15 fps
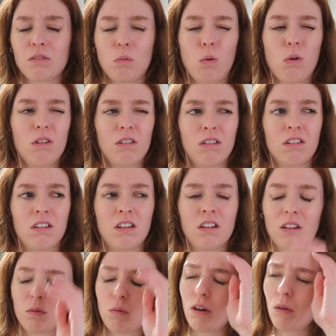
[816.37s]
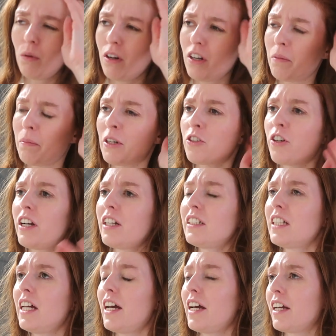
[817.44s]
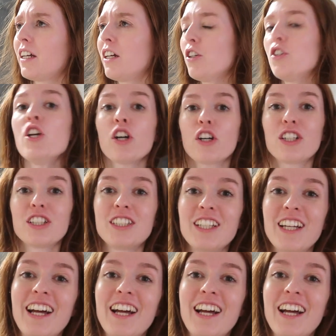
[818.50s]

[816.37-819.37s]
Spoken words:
What? What word am I trying to say? Nooks!